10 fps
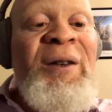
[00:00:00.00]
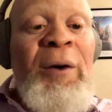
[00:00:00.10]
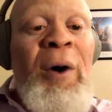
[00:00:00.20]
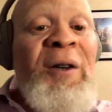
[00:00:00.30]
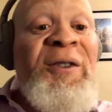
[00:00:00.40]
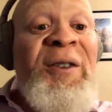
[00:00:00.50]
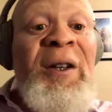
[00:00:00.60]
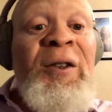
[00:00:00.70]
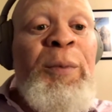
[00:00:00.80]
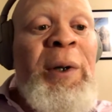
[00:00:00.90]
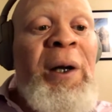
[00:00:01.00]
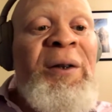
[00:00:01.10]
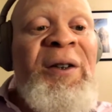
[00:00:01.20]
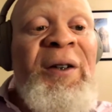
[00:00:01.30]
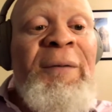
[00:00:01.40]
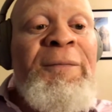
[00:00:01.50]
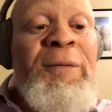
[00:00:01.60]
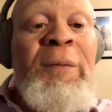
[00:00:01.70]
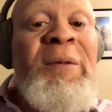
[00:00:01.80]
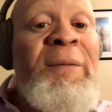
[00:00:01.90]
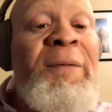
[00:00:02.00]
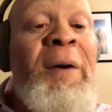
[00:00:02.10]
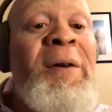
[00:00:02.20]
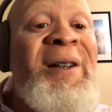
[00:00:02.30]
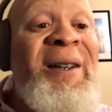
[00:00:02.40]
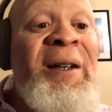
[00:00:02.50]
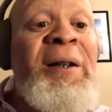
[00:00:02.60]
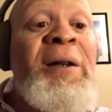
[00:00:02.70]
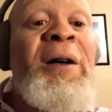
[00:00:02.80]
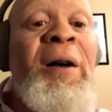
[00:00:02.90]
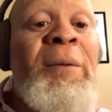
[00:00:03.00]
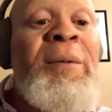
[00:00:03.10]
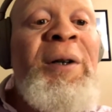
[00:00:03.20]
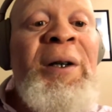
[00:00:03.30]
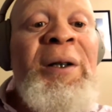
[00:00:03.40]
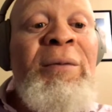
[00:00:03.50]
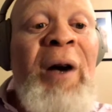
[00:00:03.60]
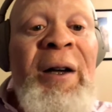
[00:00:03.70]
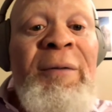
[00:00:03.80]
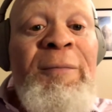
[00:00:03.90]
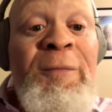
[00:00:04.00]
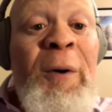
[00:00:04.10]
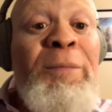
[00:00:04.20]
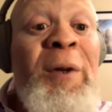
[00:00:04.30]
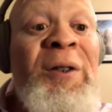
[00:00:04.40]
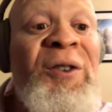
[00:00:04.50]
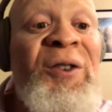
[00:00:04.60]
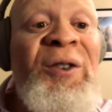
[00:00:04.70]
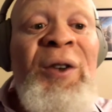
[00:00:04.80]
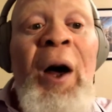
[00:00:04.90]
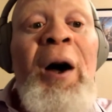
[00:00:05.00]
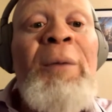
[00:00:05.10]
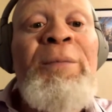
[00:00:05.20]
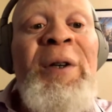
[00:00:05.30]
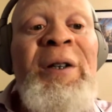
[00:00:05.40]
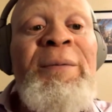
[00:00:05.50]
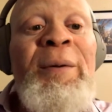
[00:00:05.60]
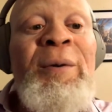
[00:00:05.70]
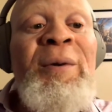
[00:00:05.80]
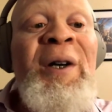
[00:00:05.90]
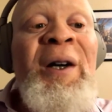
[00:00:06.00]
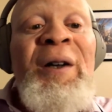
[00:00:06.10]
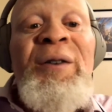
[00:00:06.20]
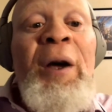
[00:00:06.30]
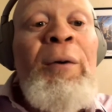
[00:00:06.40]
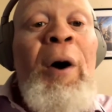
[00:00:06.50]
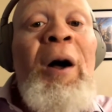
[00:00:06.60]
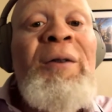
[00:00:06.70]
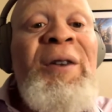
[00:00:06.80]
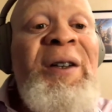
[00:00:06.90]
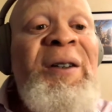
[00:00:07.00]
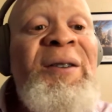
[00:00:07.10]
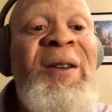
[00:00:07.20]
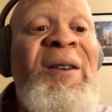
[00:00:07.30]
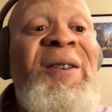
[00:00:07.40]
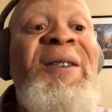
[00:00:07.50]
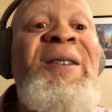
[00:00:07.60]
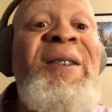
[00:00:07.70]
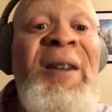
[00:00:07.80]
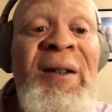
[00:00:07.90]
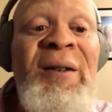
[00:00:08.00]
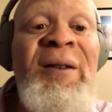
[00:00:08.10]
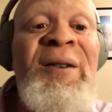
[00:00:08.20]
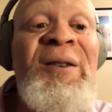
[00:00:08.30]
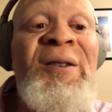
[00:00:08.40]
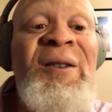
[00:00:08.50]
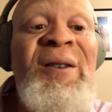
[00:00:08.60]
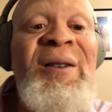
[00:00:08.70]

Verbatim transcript: there are seeds planted from the very giddy up, right? From the start, people, there are these seeds.